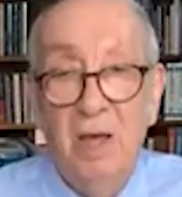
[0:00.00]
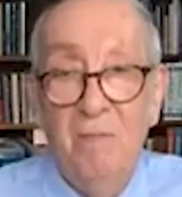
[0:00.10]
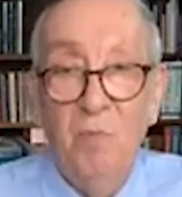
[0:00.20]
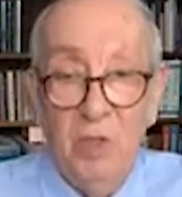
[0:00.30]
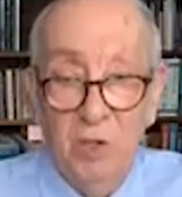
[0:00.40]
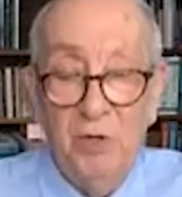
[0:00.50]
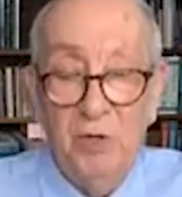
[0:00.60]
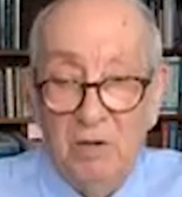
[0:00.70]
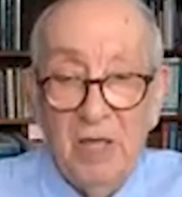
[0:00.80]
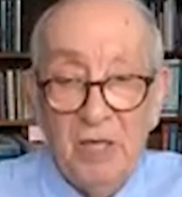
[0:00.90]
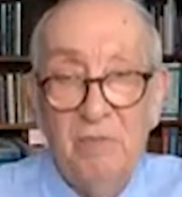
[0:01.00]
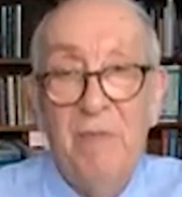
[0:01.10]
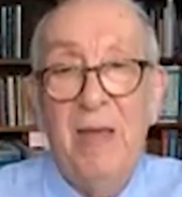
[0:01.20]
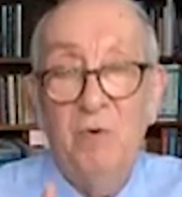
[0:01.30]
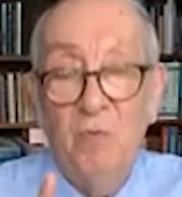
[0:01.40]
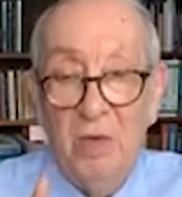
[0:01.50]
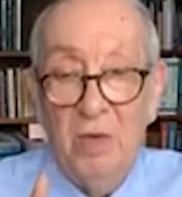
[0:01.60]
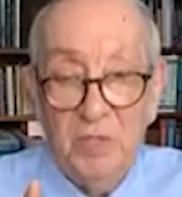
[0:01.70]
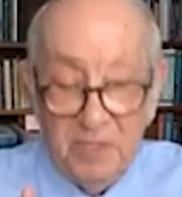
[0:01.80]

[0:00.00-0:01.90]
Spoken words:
We learned our lesson, by the way, with the